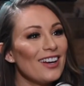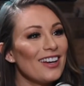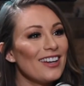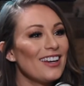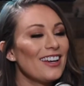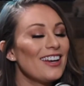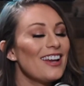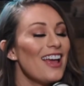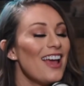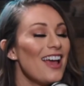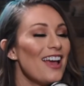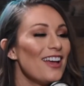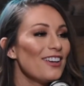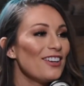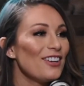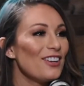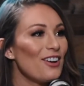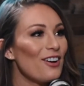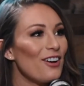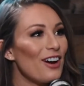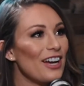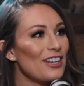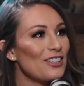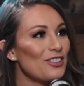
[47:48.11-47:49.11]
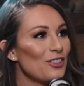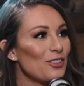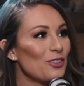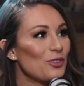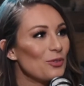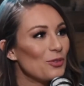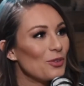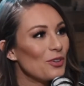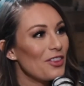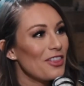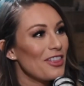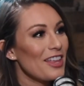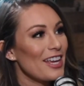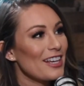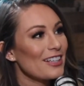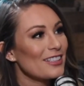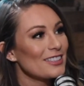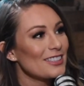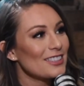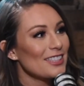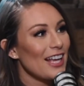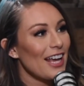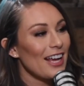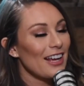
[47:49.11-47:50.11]
And, I do cool things
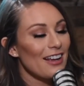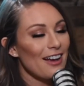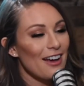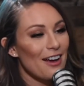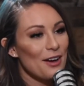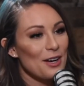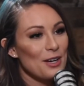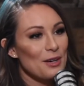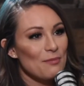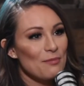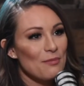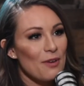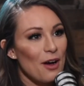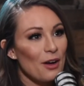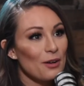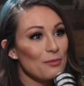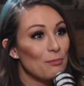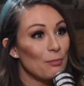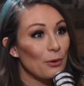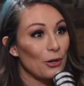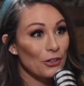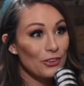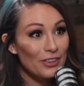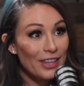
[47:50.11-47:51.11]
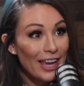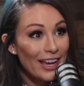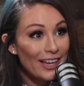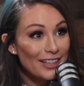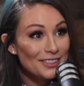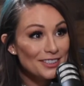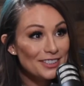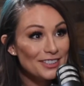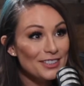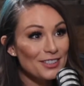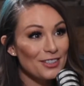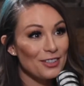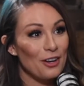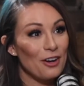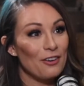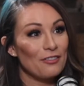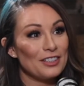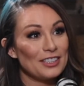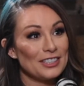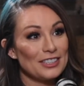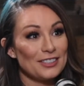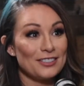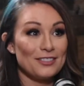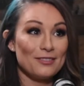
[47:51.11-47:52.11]
like on birthdays. If
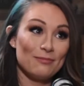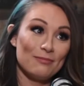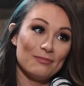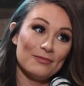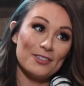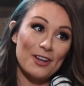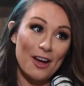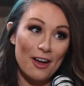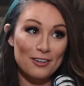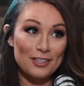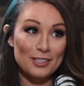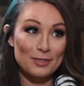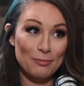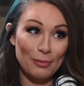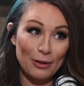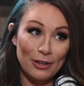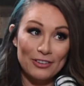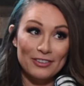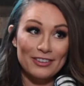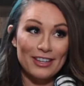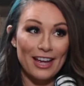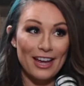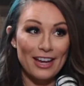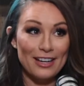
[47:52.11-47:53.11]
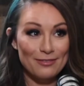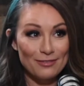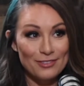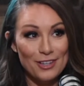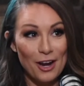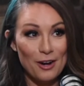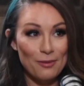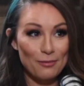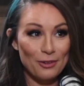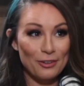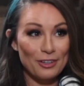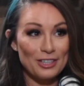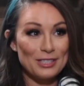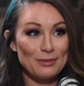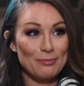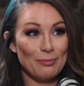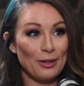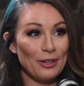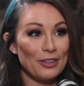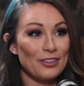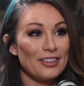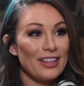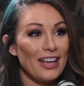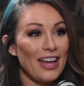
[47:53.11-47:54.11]
it's Donna's birthday, Donna Marie's
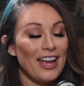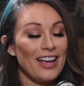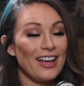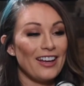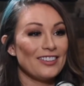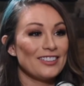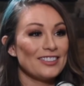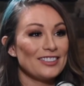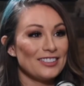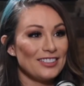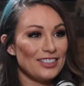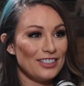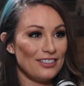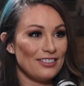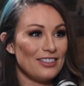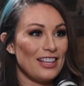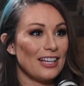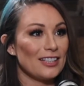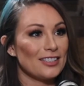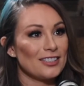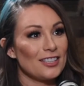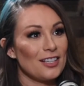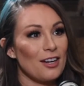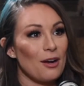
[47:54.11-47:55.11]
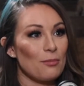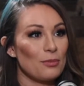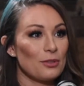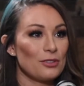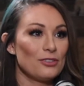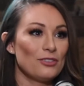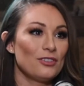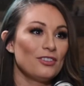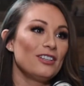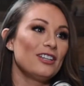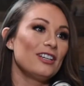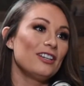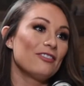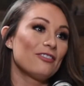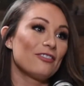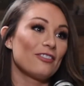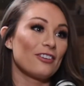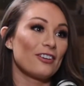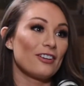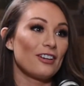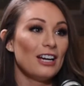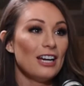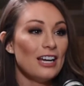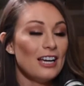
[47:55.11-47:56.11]
birthday, that's an opportunity
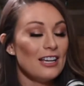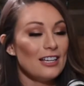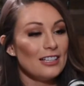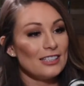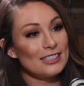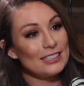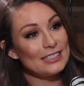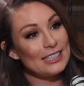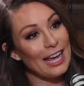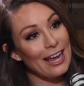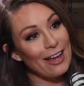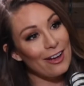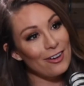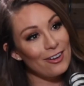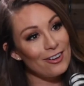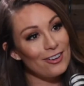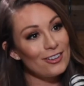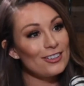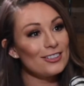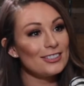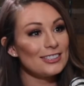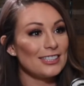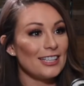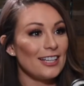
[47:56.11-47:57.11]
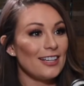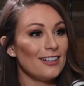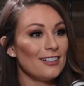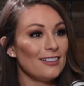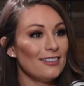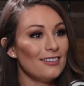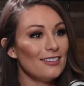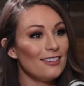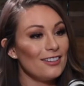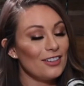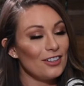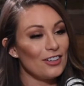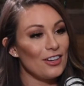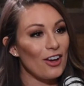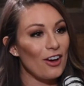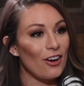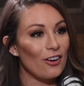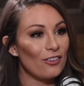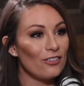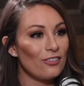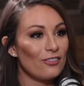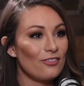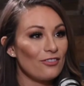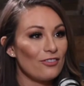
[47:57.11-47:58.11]
for sales and,
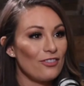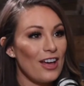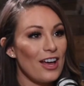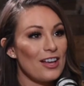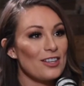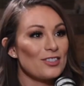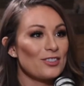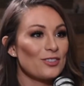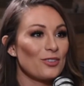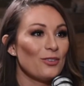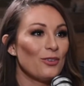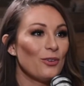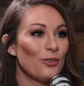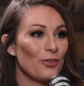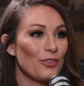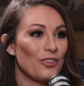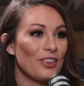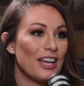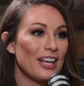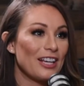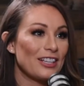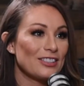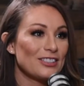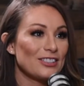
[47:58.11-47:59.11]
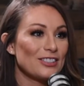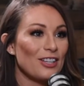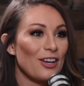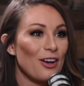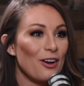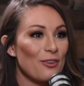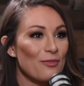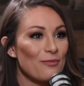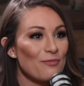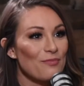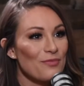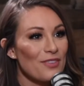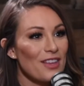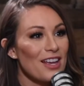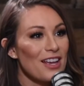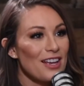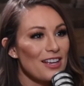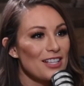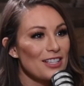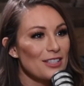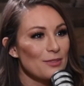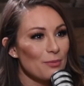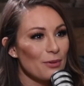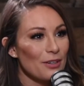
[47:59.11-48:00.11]
that whole thing. So
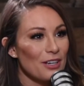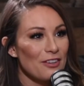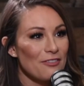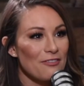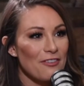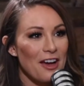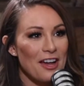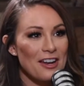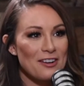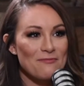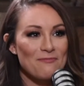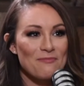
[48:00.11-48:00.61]
it's pretty fun.